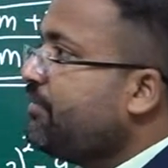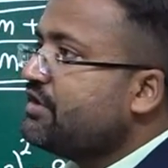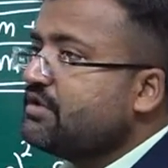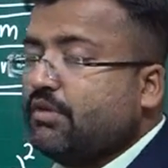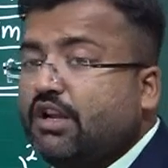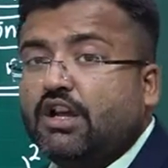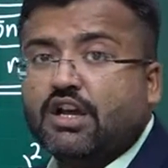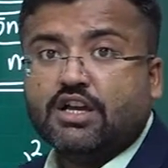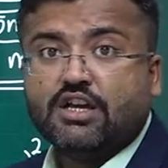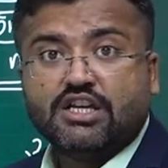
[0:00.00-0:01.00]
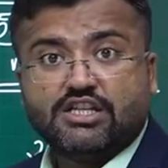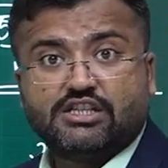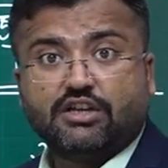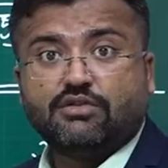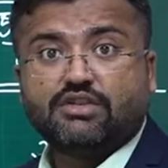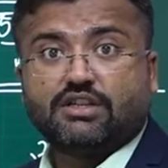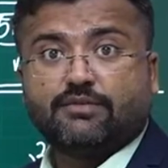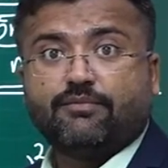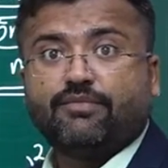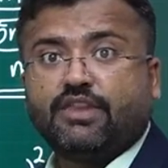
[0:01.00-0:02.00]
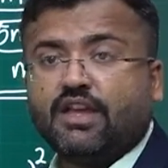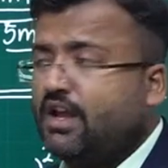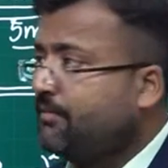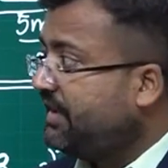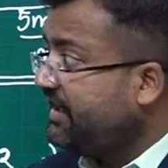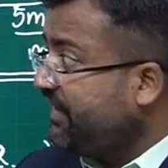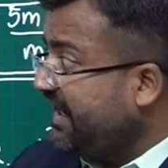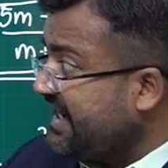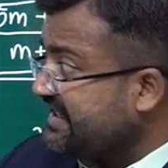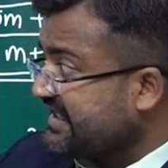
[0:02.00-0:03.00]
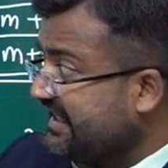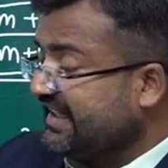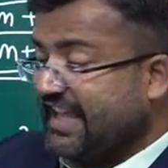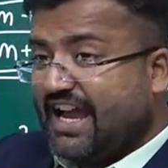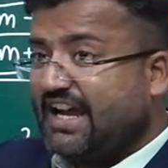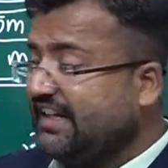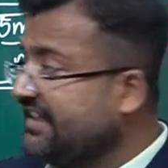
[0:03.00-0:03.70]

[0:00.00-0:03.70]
possible solution. But then we guessed that,